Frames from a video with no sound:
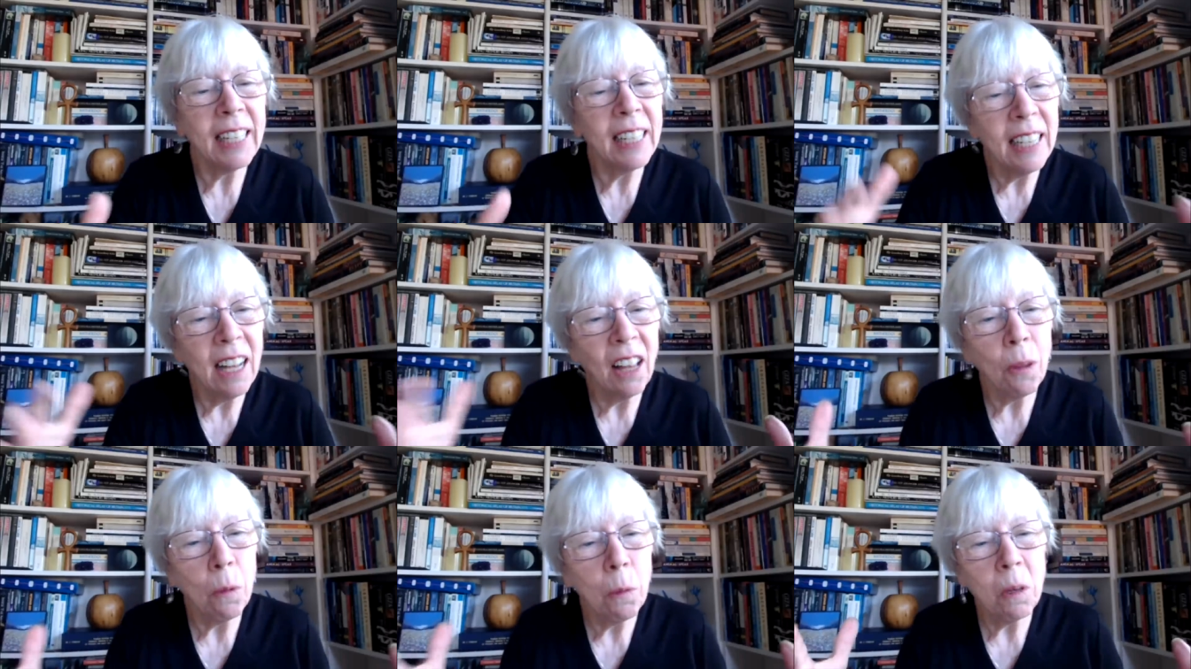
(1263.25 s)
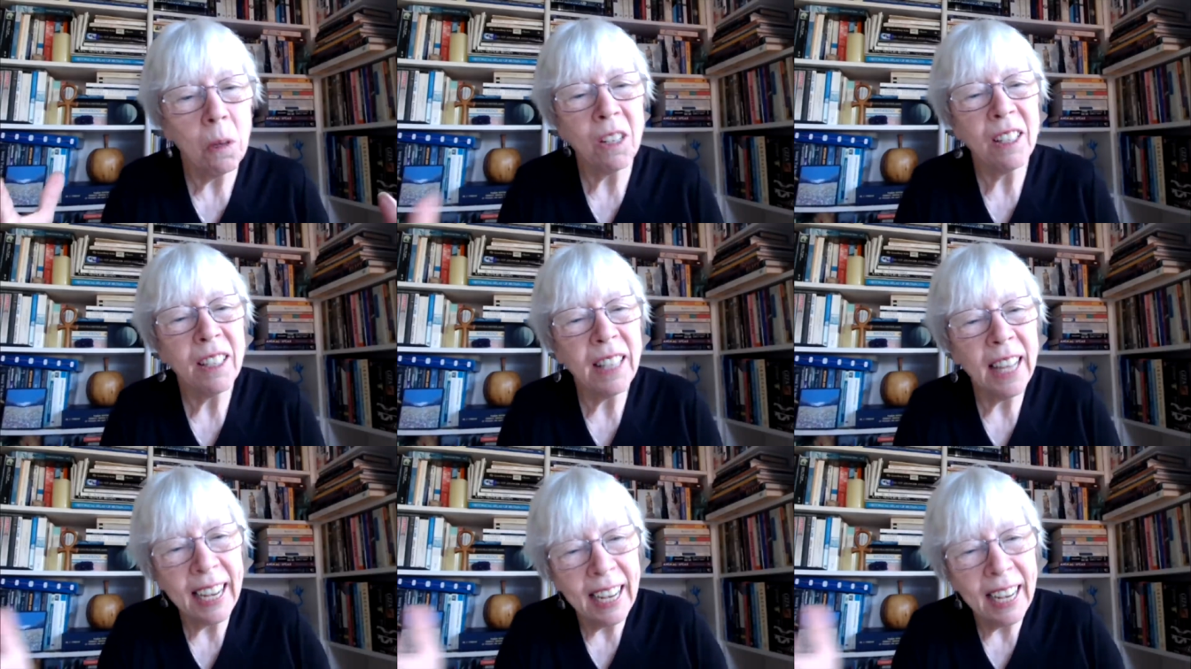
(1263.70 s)
In other words,
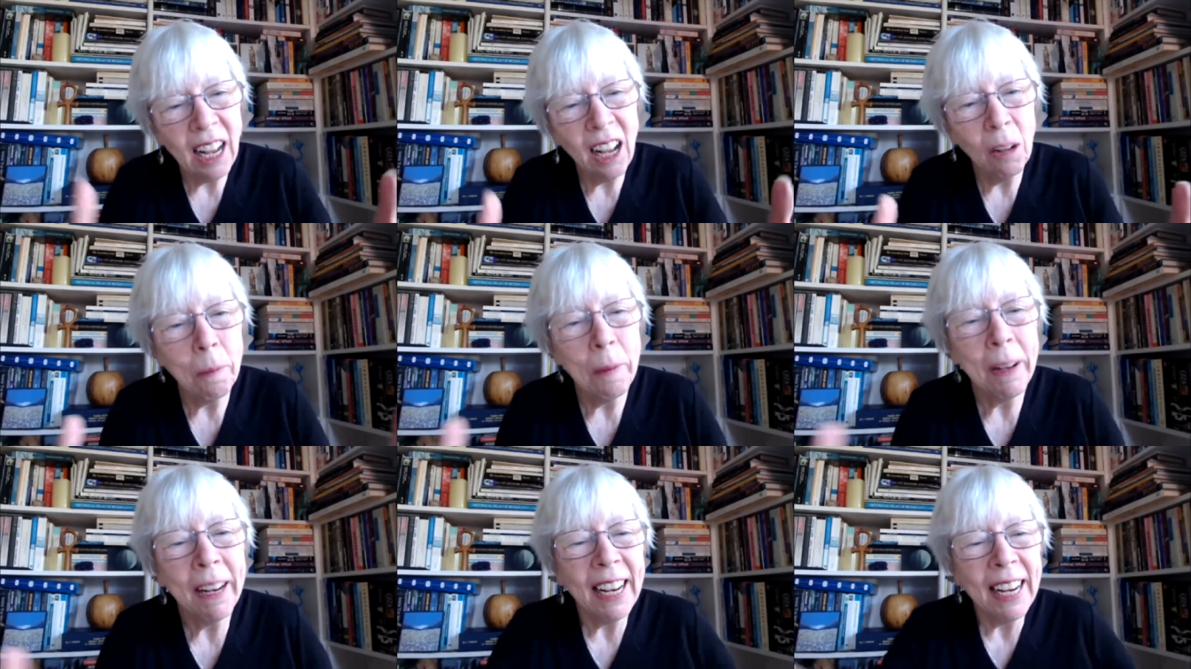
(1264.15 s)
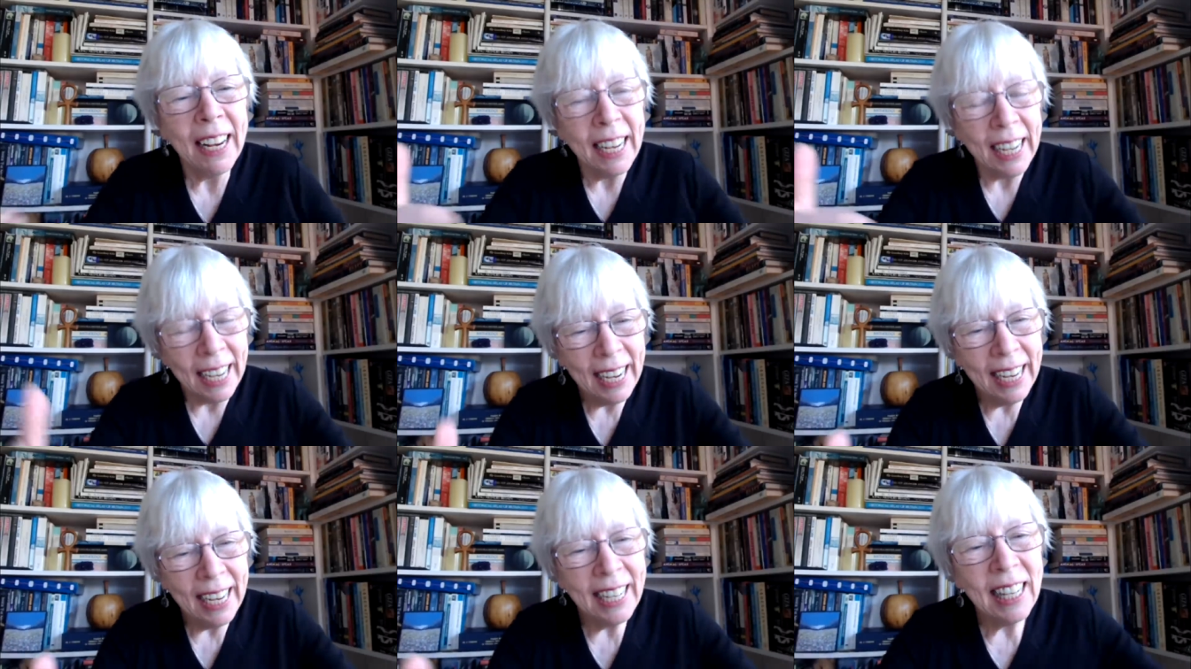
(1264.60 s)
they come
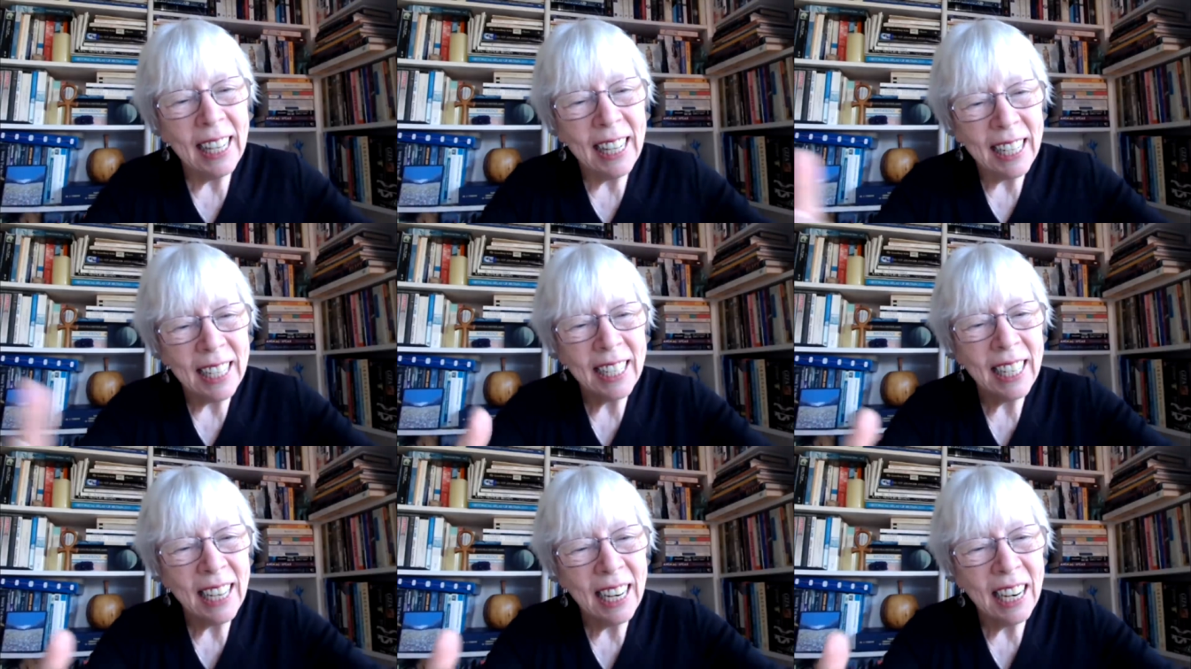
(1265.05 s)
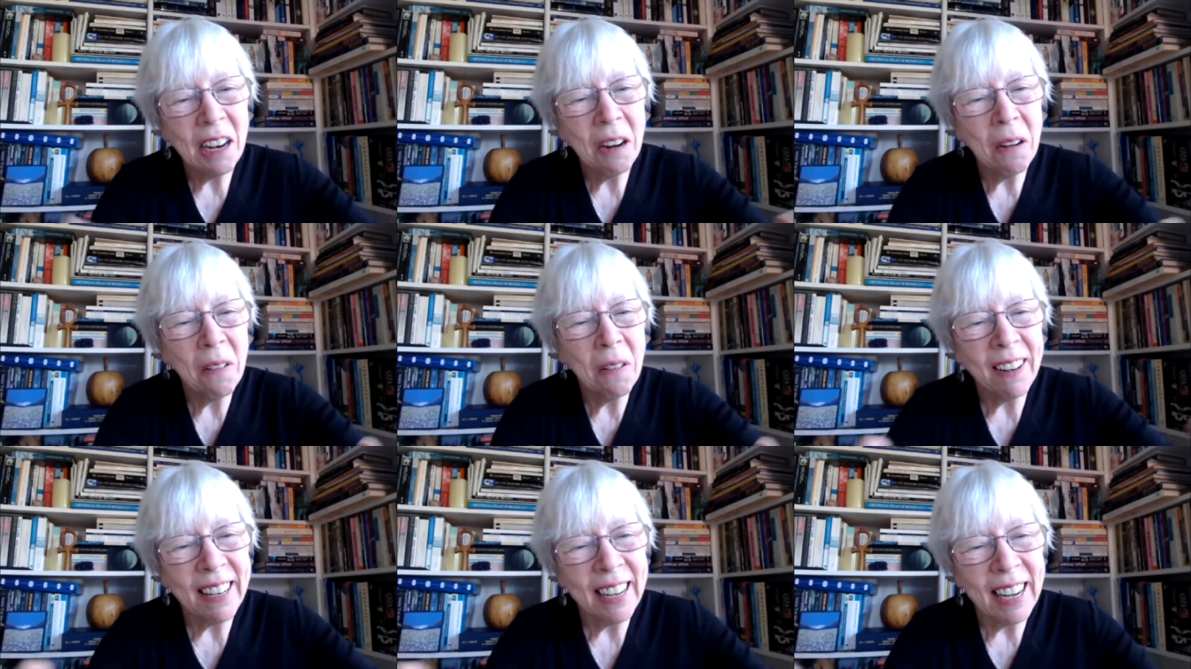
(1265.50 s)
in this
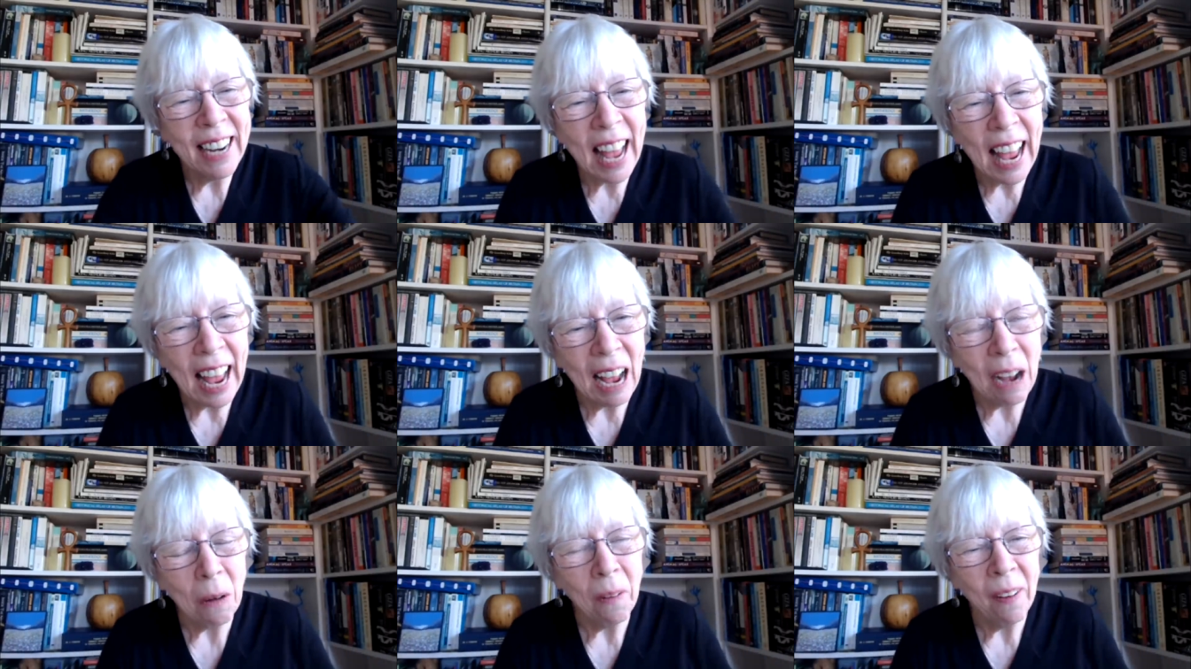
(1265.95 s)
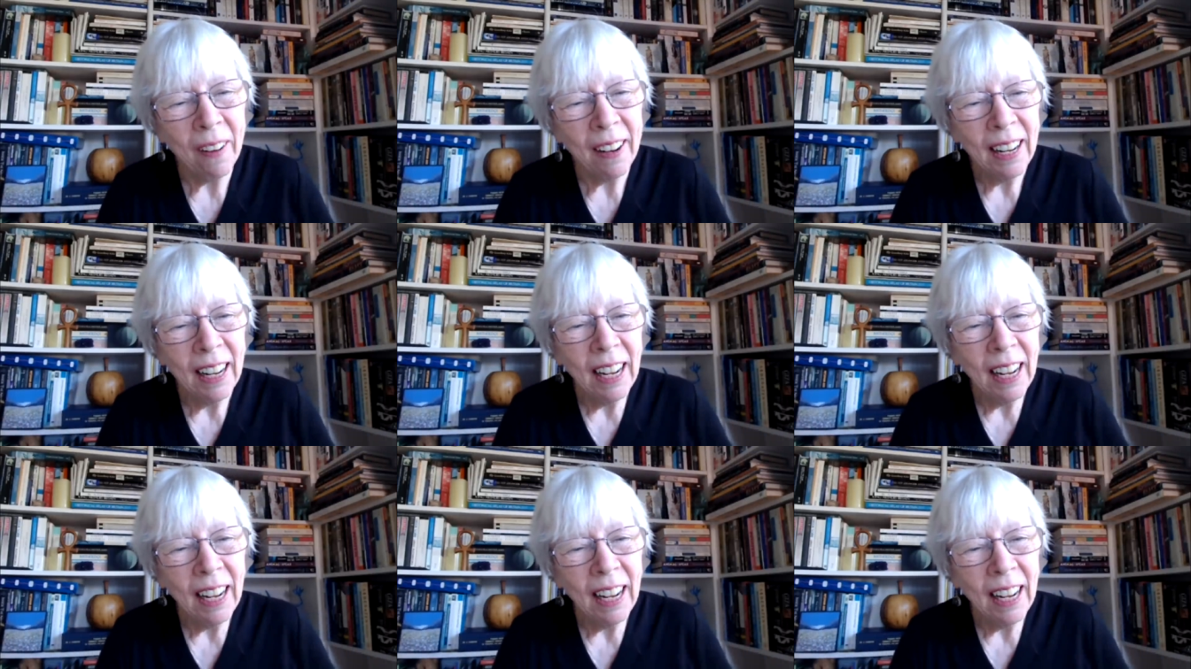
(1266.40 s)
here and now.